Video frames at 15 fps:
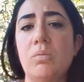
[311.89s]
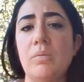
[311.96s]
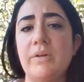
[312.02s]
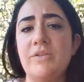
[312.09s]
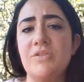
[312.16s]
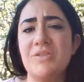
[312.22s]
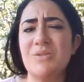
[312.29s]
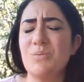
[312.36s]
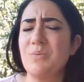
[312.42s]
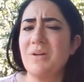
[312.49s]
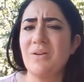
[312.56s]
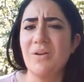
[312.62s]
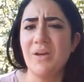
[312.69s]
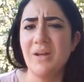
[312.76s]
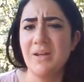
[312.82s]
it's just
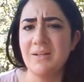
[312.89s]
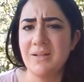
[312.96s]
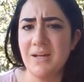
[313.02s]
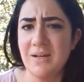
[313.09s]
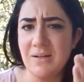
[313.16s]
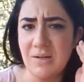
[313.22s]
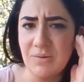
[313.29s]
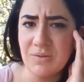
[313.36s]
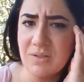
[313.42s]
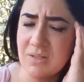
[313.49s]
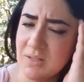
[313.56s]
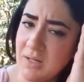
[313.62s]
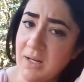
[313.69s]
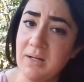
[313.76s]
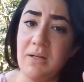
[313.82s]
weird getting
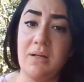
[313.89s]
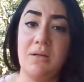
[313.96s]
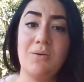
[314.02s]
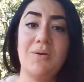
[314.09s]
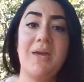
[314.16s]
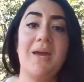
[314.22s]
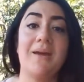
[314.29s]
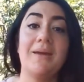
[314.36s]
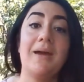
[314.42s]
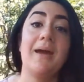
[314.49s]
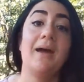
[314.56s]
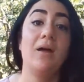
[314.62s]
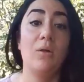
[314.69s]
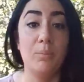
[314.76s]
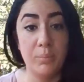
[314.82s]
diagnosed and you can't get
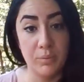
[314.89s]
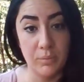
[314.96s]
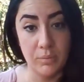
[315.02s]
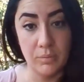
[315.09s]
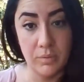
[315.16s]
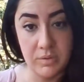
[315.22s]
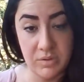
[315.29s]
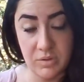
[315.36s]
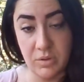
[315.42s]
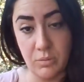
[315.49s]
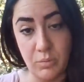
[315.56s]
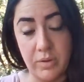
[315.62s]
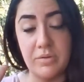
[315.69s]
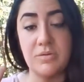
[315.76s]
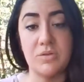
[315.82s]
help
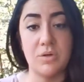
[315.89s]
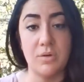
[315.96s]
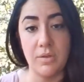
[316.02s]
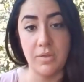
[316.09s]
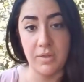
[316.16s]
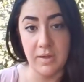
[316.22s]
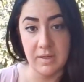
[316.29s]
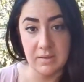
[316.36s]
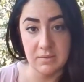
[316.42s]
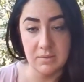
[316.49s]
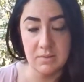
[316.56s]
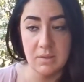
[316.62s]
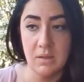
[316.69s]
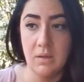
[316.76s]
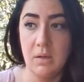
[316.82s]
with certain
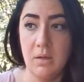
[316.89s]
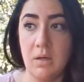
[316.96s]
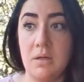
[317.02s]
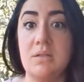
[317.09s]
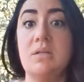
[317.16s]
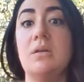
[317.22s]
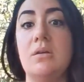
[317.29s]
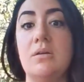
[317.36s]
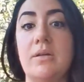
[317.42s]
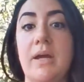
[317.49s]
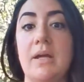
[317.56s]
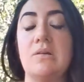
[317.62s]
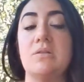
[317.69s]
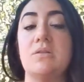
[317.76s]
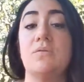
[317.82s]
things until you're
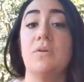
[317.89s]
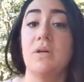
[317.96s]
diagnosed.